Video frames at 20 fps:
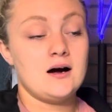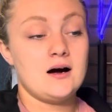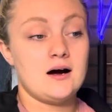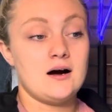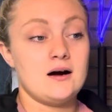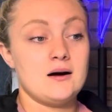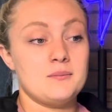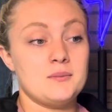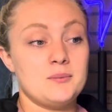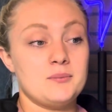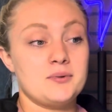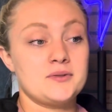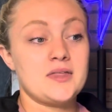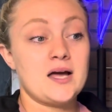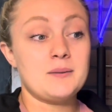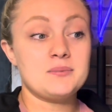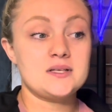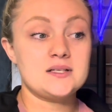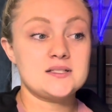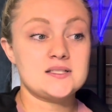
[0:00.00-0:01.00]
But
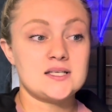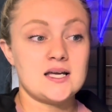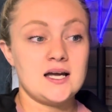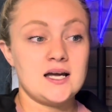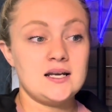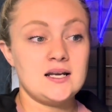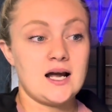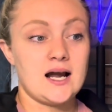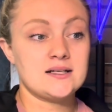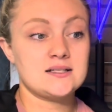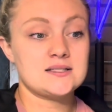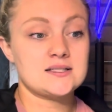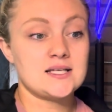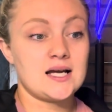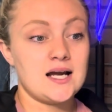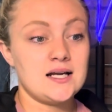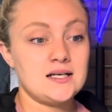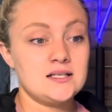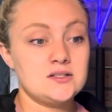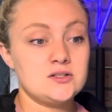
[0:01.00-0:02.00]
that being said, I
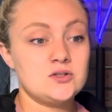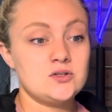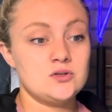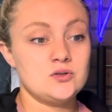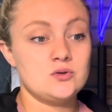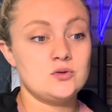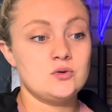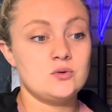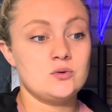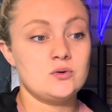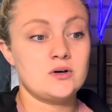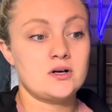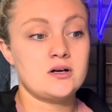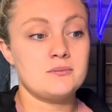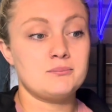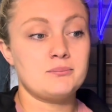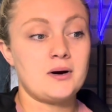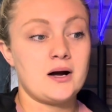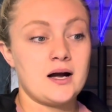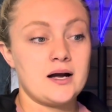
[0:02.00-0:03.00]
decided to
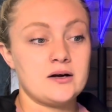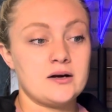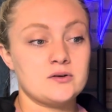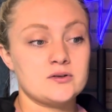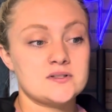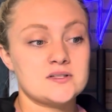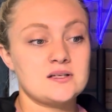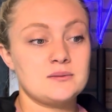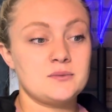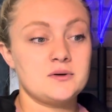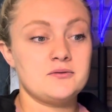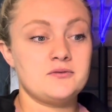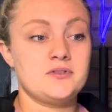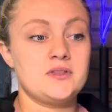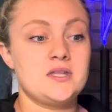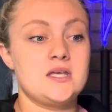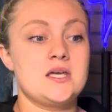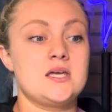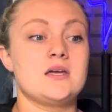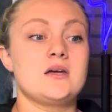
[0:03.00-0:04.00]
compile some of
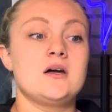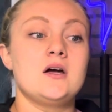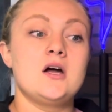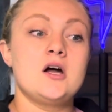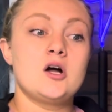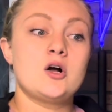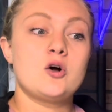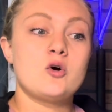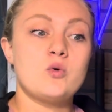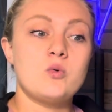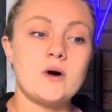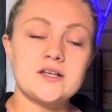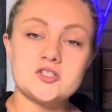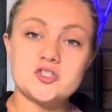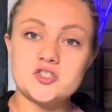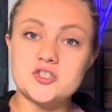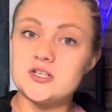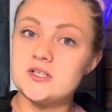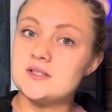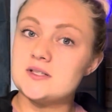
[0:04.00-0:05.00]
the
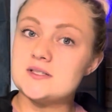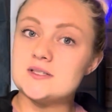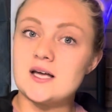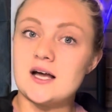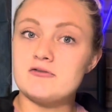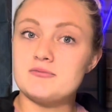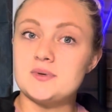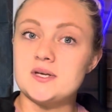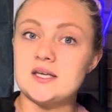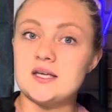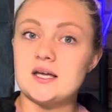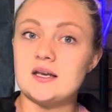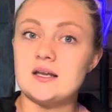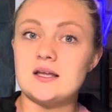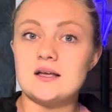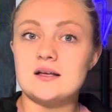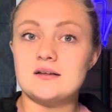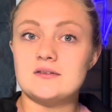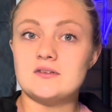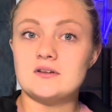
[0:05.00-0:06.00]
questions I've been
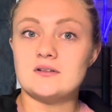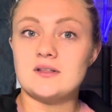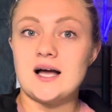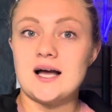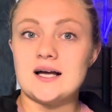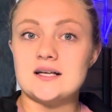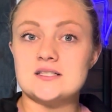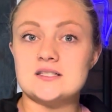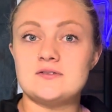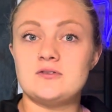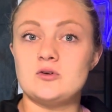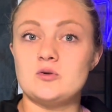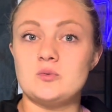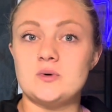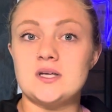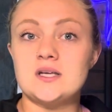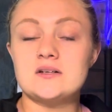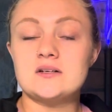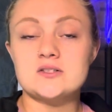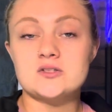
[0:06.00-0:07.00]
getting the last few
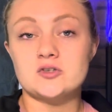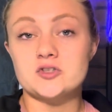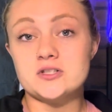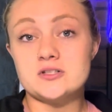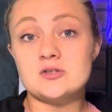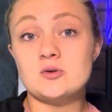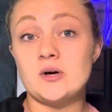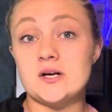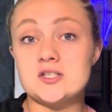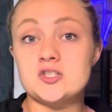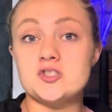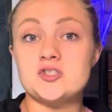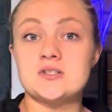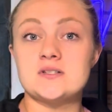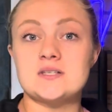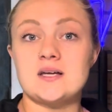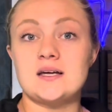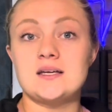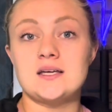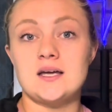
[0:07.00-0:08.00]
weeks, or just
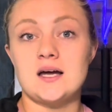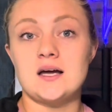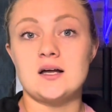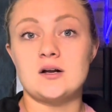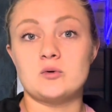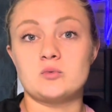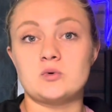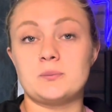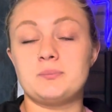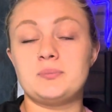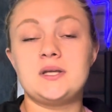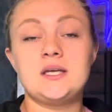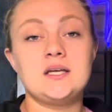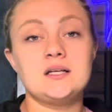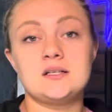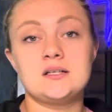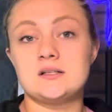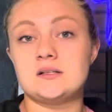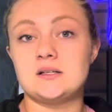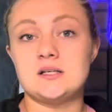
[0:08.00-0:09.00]
questions I get
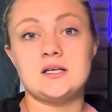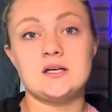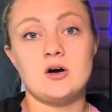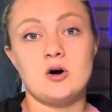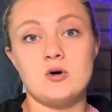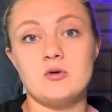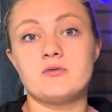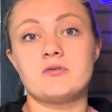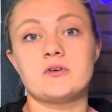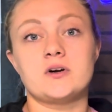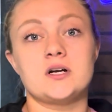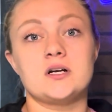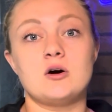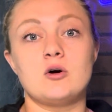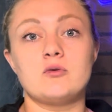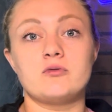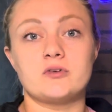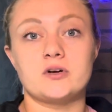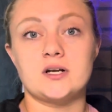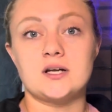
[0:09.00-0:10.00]
repeatedly over and
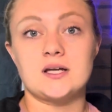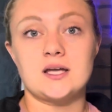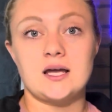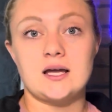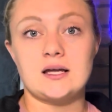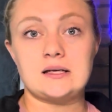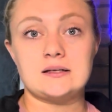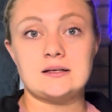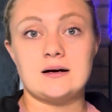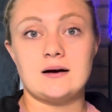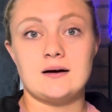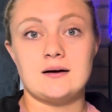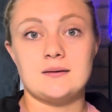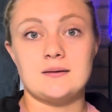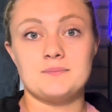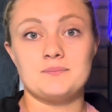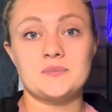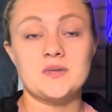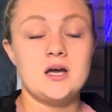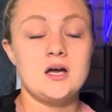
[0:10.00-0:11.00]
over again
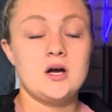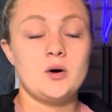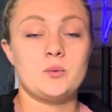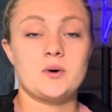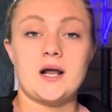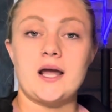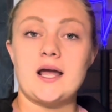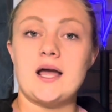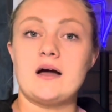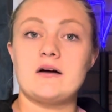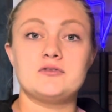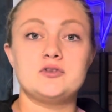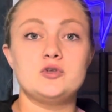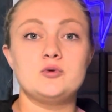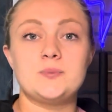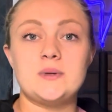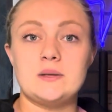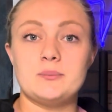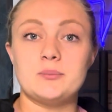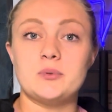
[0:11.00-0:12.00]
when I have new
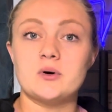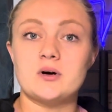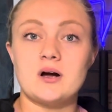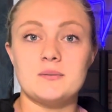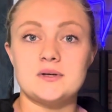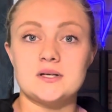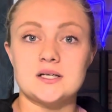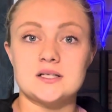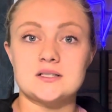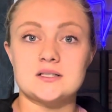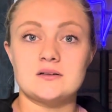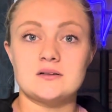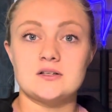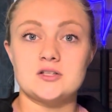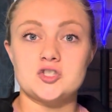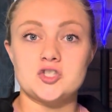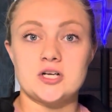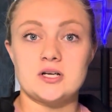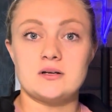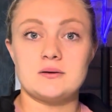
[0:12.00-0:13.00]
people coming into the
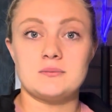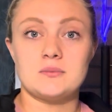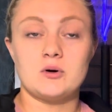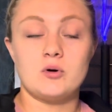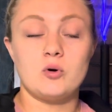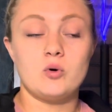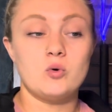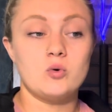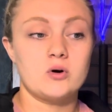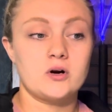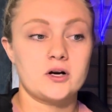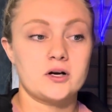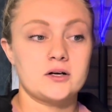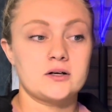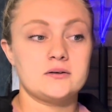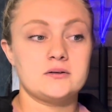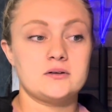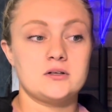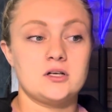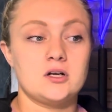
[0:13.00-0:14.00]
gym
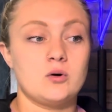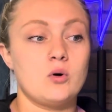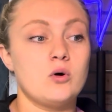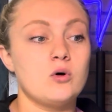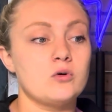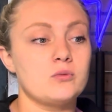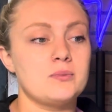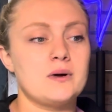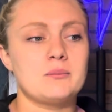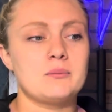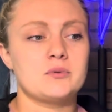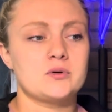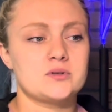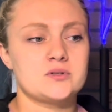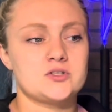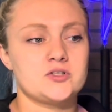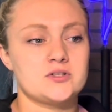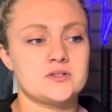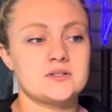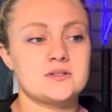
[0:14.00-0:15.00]
or, old
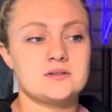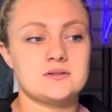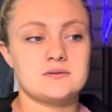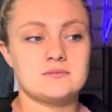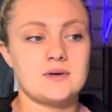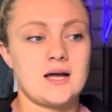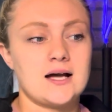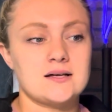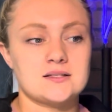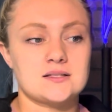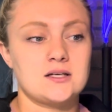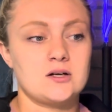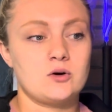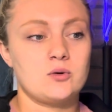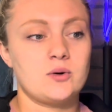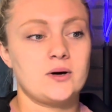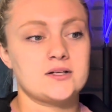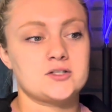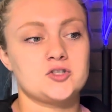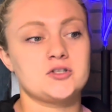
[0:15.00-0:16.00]
members just asking
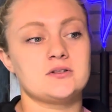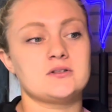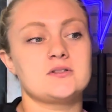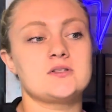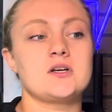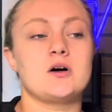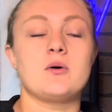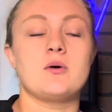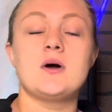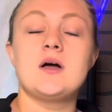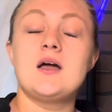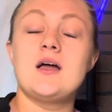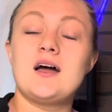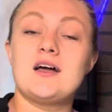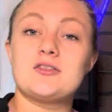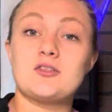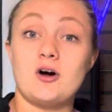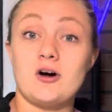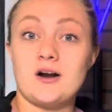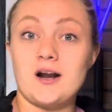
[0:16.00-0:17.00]
questions. So
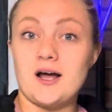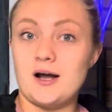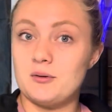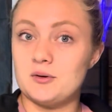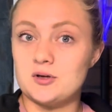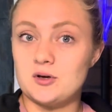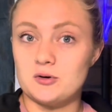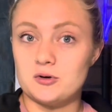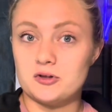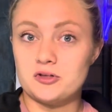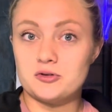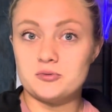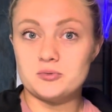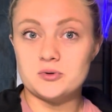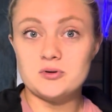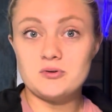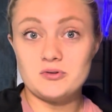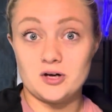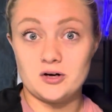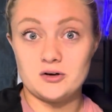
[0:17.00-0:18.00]
thought I would go
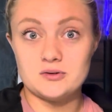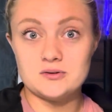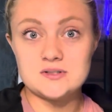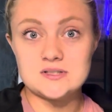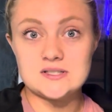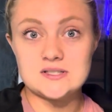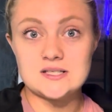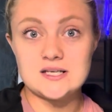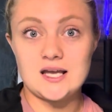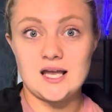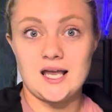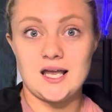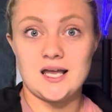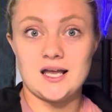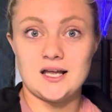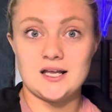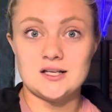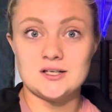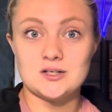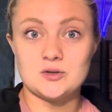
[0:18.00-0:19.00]
through those
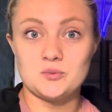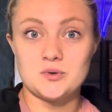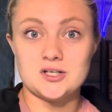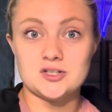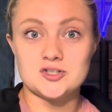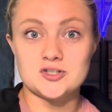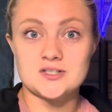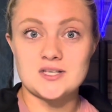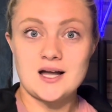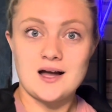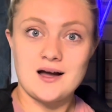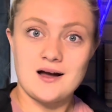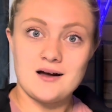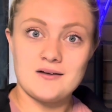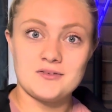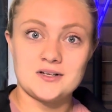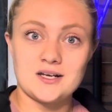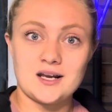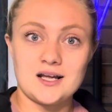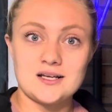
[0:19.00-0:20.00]
and we could just
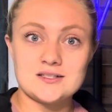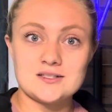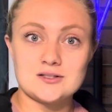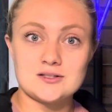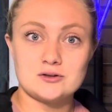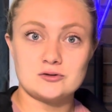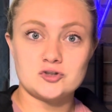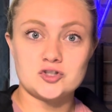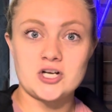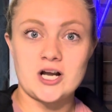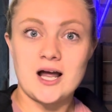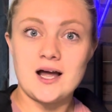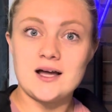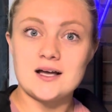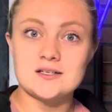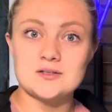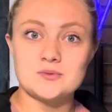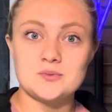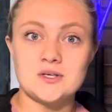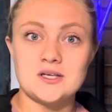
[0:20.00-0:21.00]
have a nice little chat
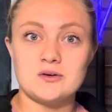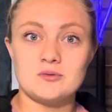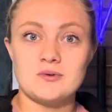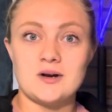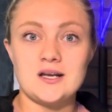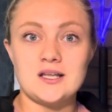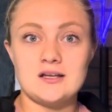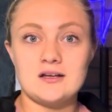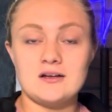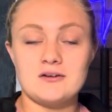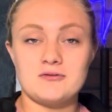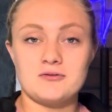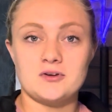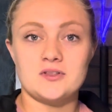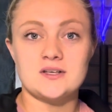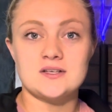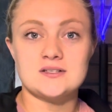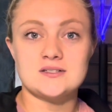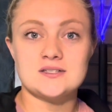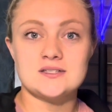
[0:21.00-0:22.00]
as we get ready for
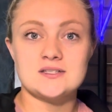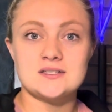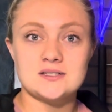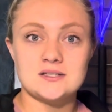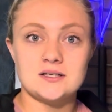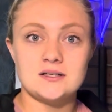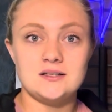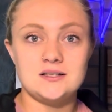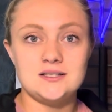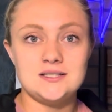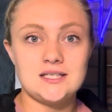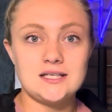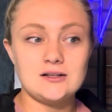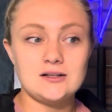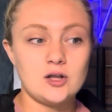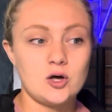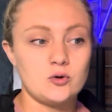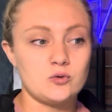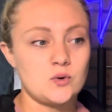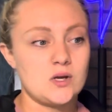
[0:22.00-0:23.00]
this
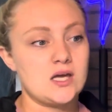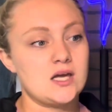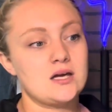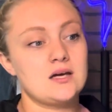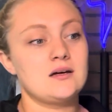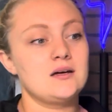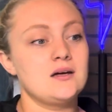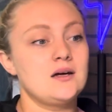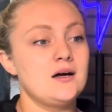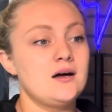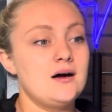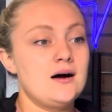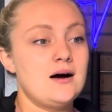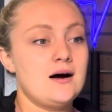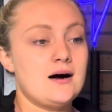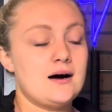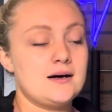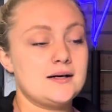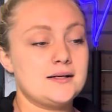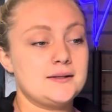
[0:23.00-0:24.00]
deload week.
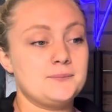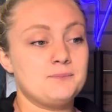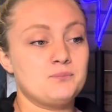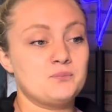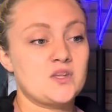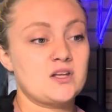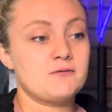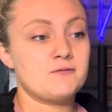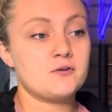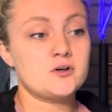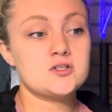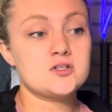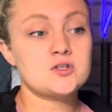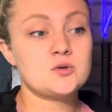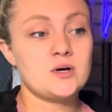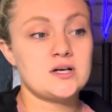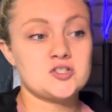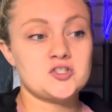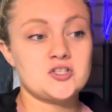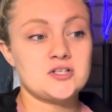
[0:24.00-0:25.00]
First
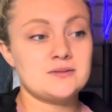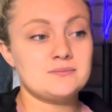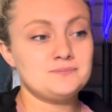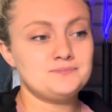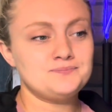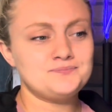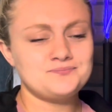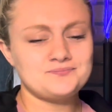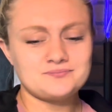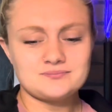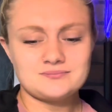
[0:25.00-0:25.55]
question.